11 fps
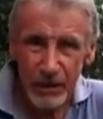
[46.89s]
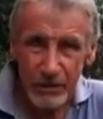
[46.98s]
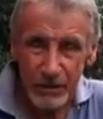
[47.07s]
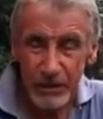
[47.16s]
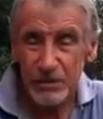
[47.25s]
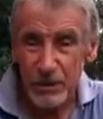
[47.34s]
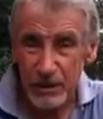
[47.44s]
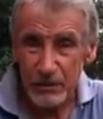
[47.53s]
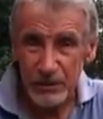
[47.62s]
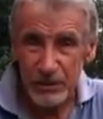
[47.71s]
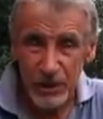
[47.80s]
and that's why
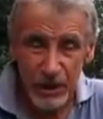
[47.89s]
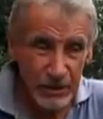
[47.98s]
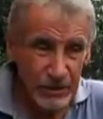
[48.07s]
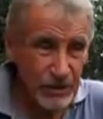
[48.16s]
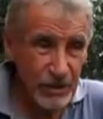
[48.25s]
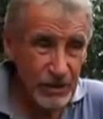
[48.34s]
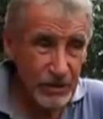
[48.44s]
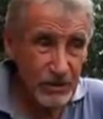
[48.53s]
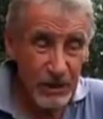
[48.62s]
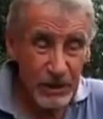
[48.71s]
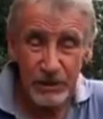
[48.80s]
it was changed.
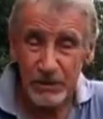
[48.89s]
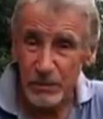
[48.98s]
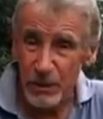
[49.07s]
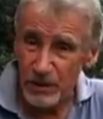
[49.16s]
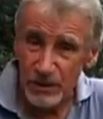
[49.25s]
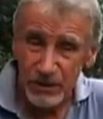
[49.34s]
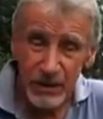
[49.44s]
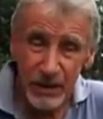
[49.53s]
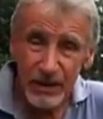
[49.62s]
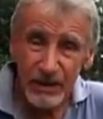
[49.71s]
So I use Martin.